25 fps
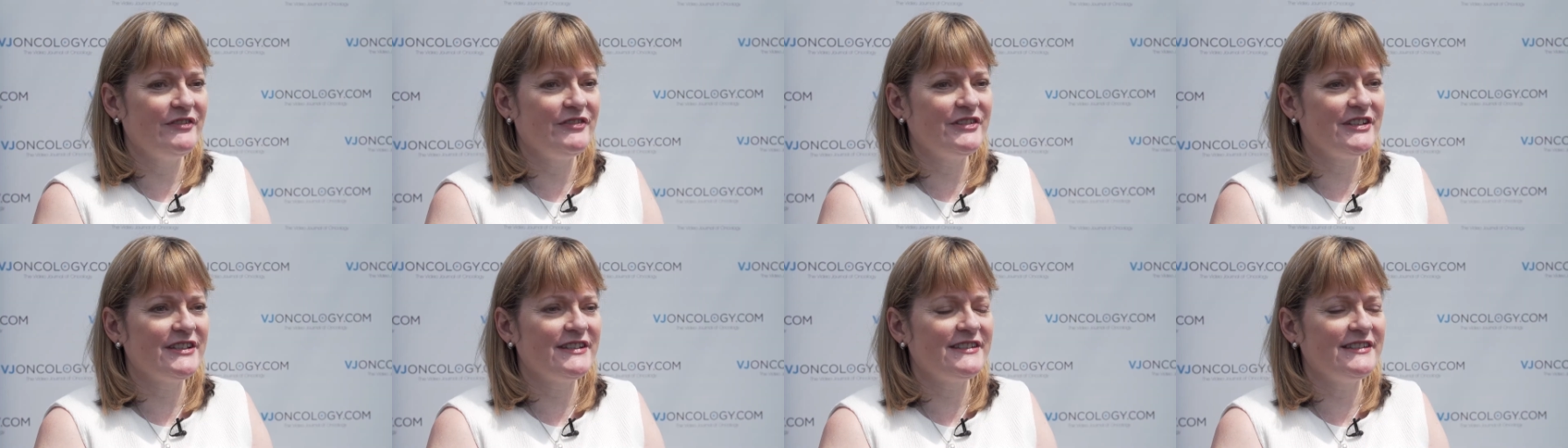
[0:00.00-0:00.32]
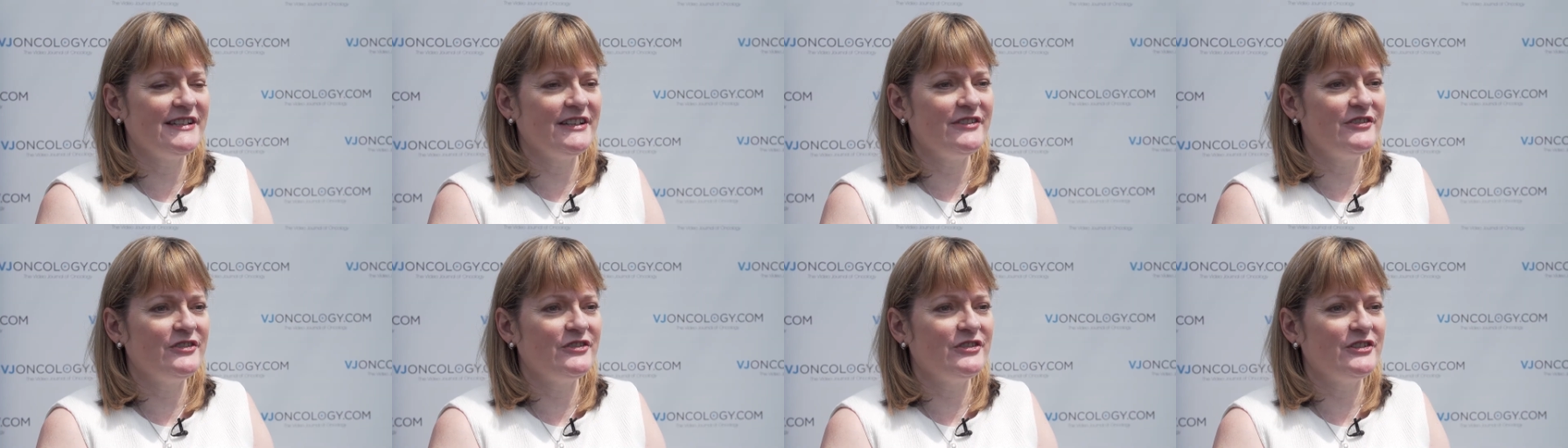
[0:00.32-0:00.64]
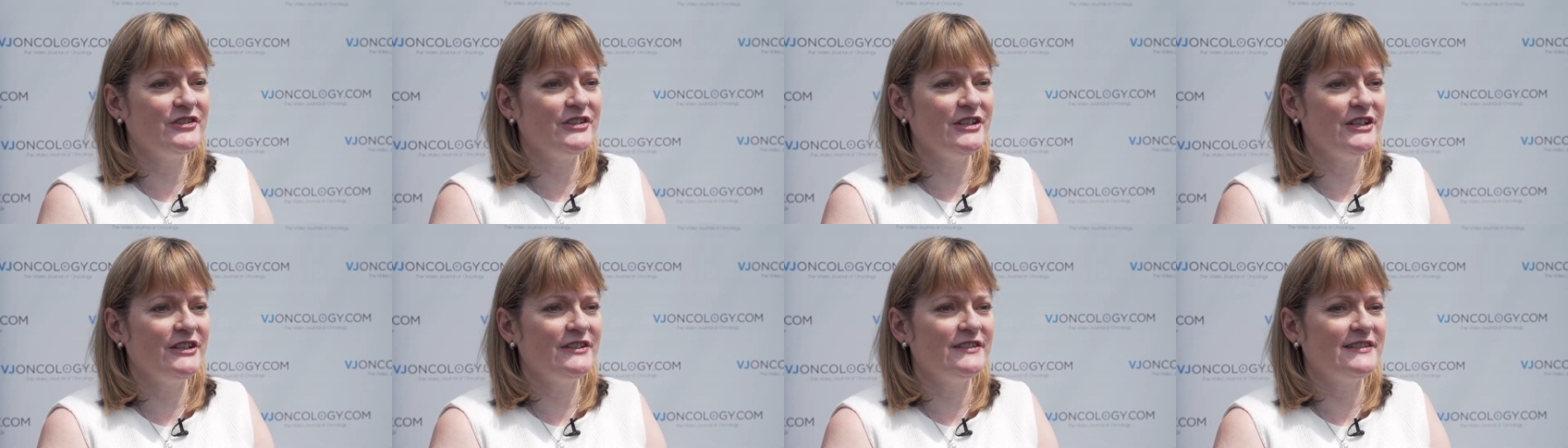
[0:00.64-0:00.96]
just
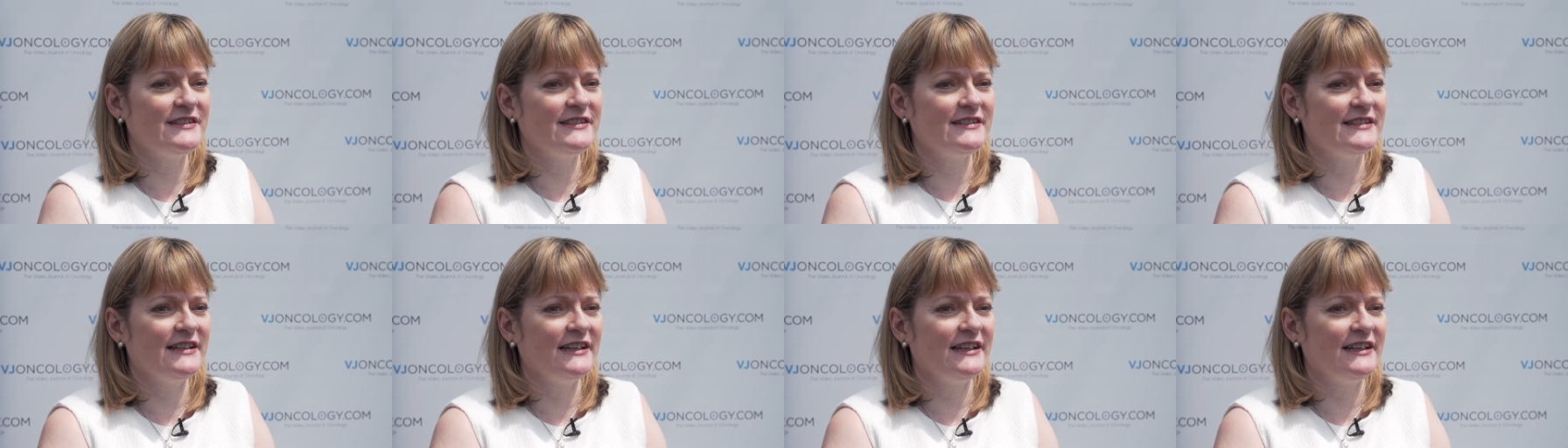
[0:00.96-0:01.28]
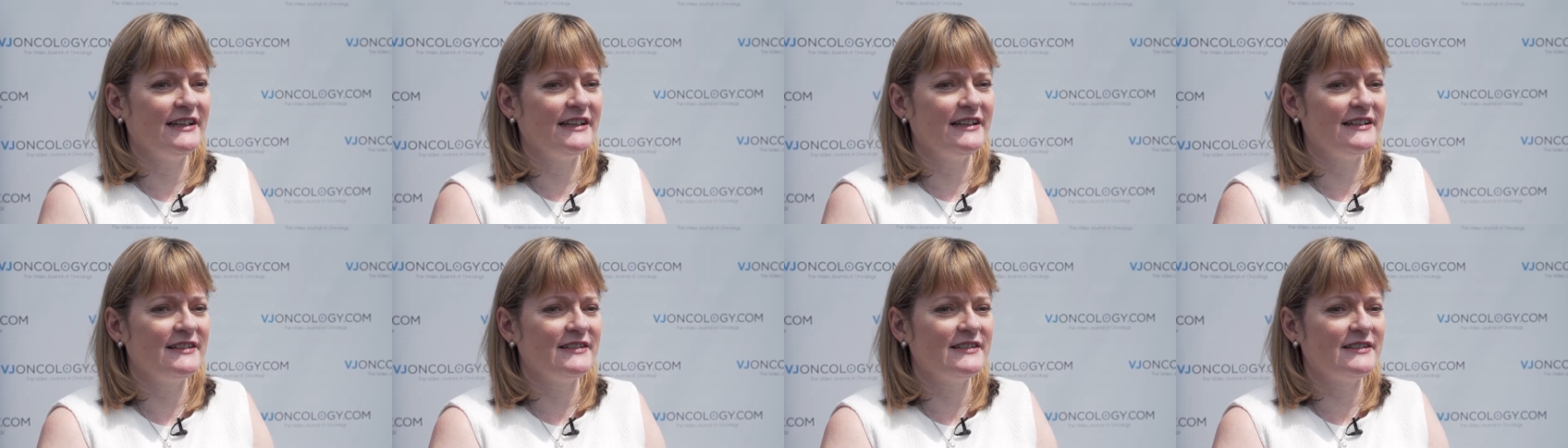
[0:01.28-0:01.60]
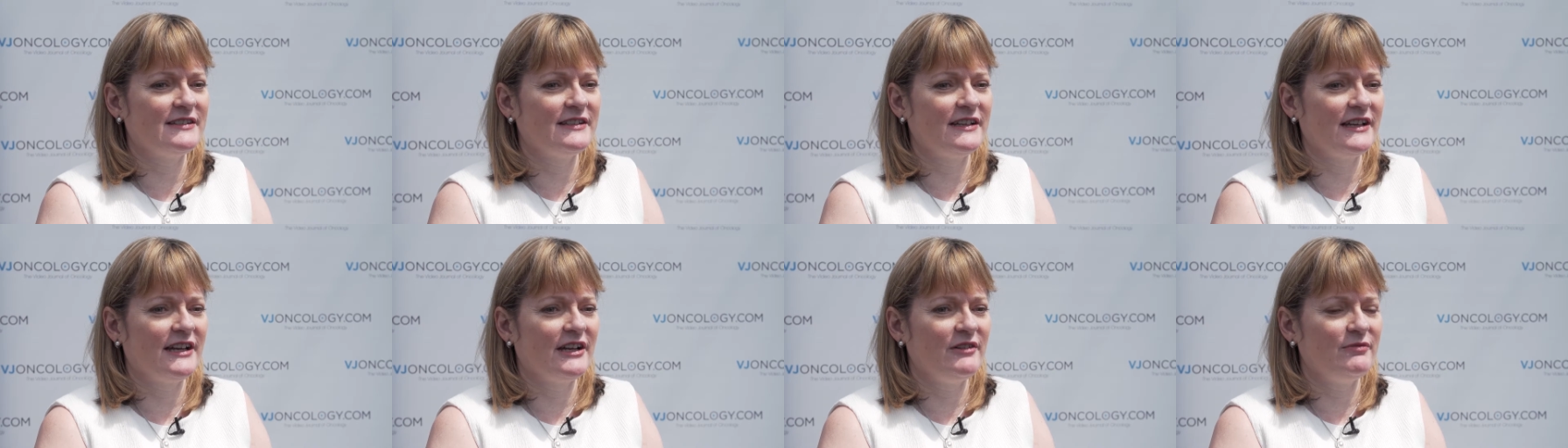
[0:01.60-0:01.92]
introduced it
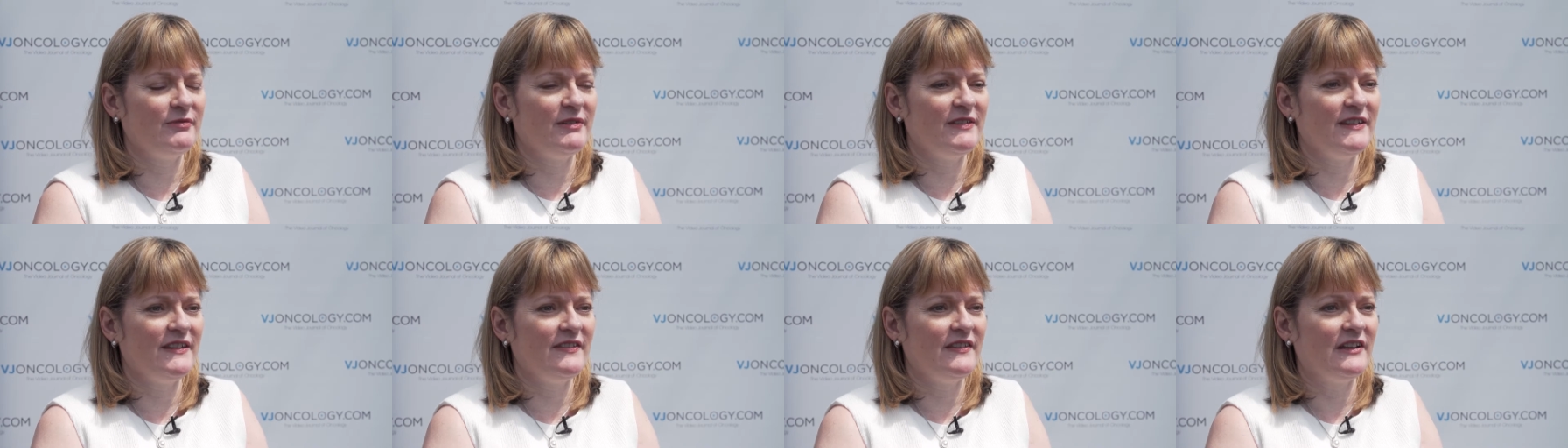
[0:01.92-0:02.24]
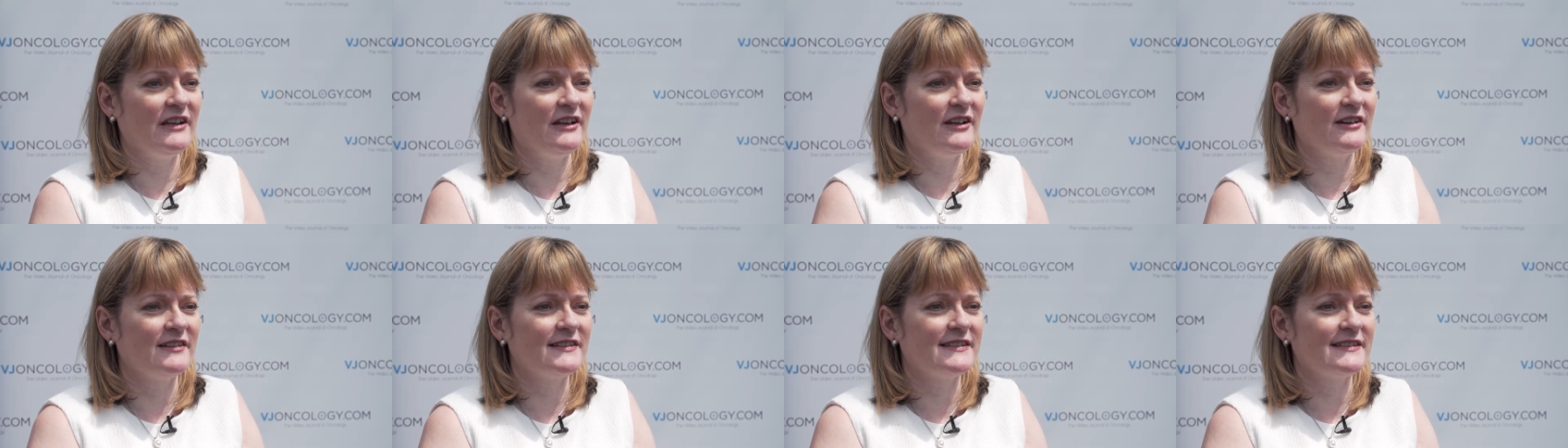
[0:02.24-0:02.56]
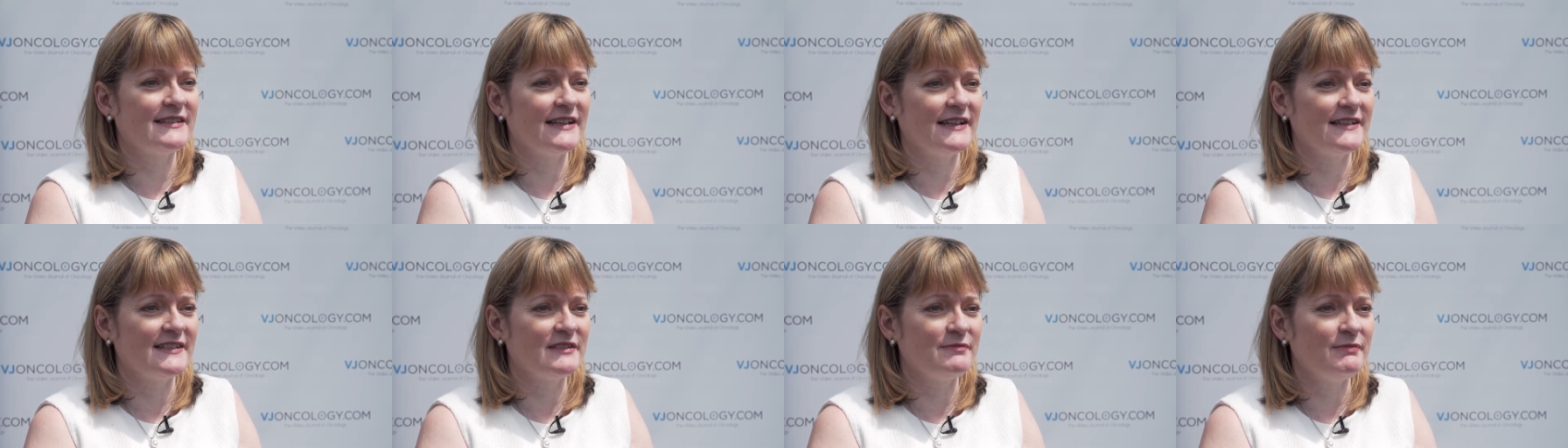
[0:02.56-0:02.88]
within the
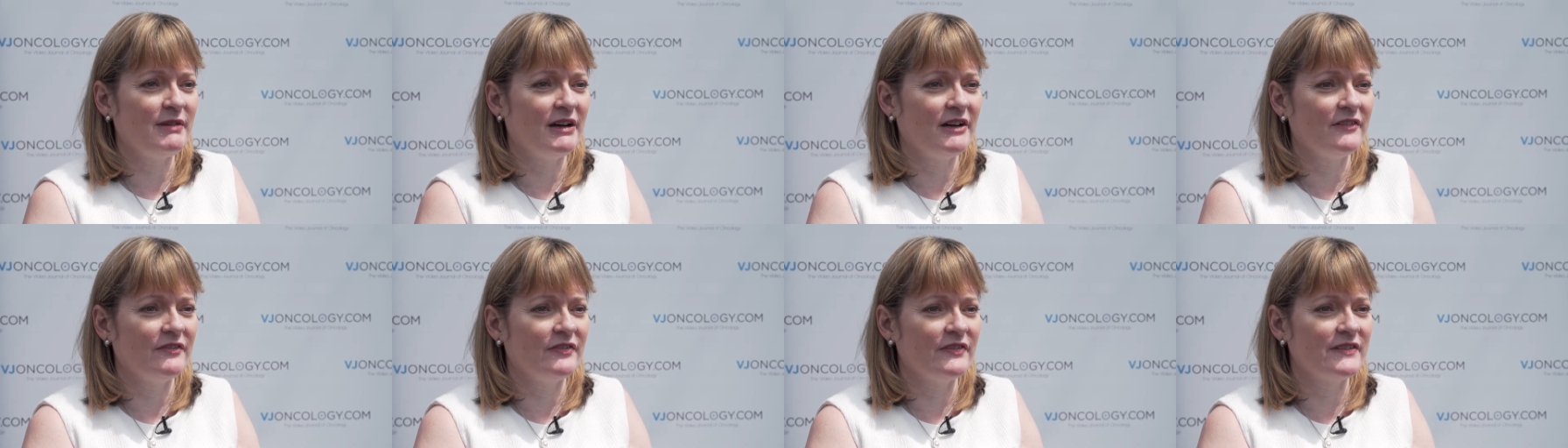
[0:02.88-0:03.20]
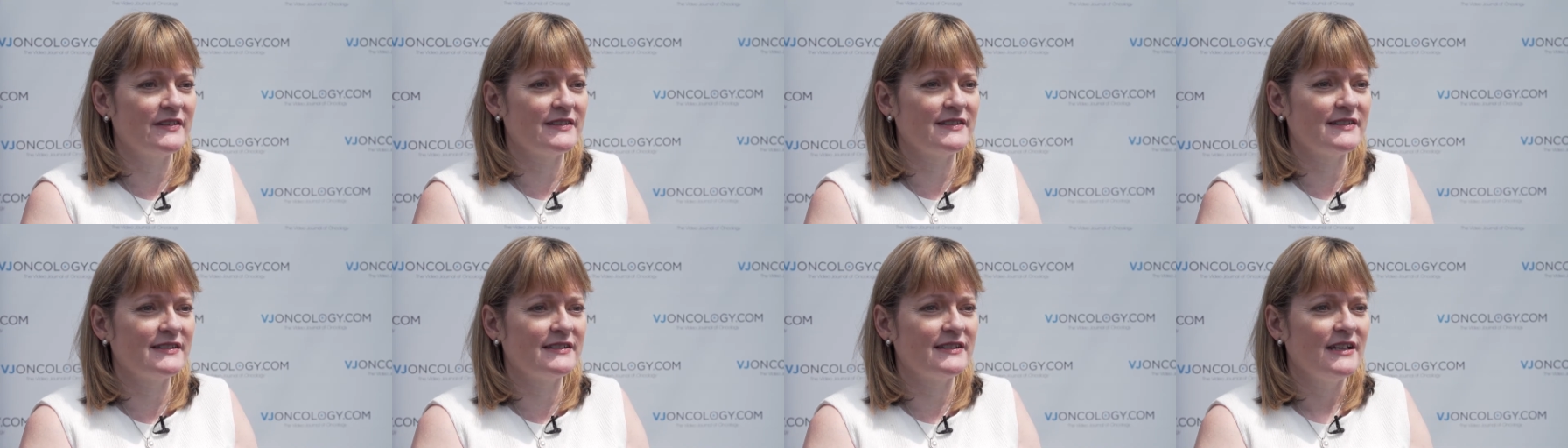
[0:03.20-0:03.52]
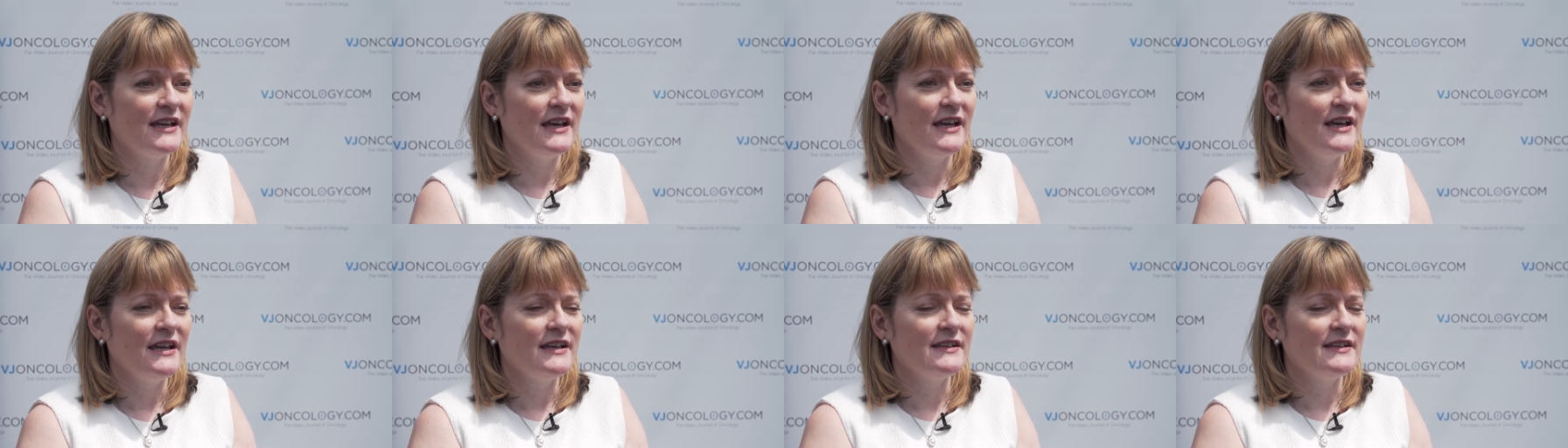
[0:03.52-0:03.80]
last 6 months,